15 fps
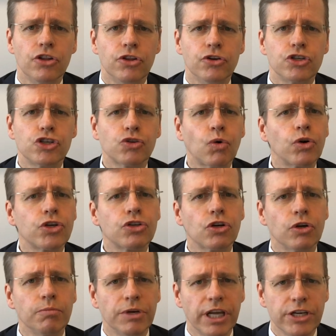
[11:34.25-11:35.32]
the
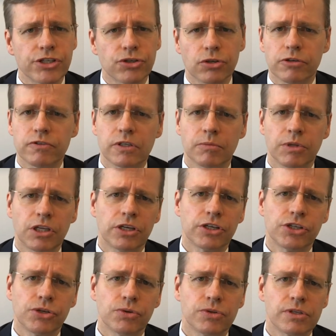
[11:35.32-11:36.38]
short-term nature of some of the
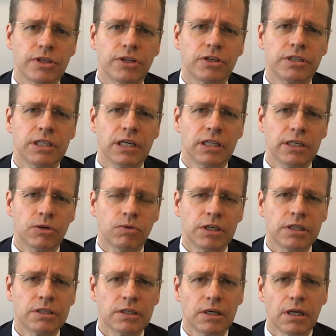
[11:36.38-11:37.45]
issues that they're dealing
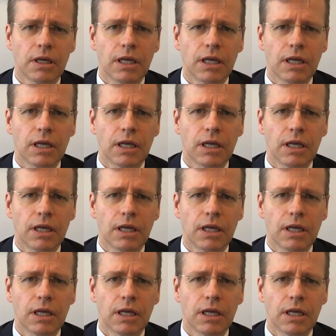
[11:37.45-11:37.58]
with.